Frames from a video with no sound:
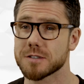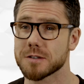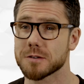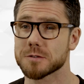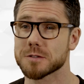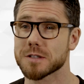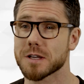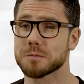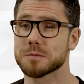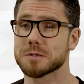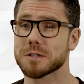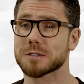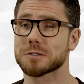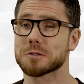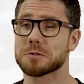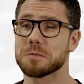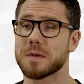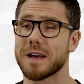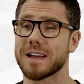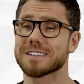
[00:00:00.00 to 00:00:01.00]
tuned. I'm
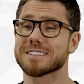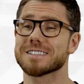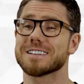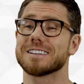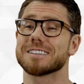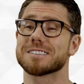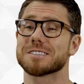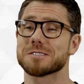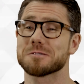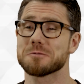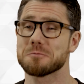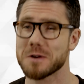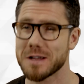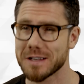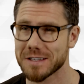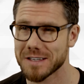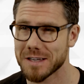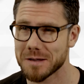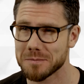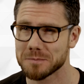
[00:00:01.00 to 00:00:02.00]
Dr. Matt and
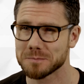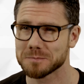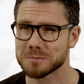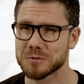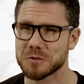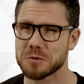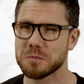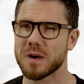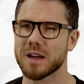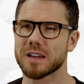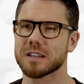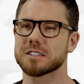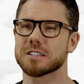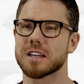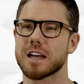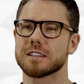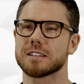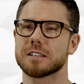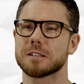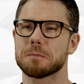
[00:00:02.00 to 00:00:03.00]
welcome to my
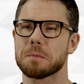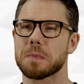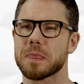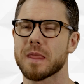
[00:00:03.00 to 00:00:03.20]
channel.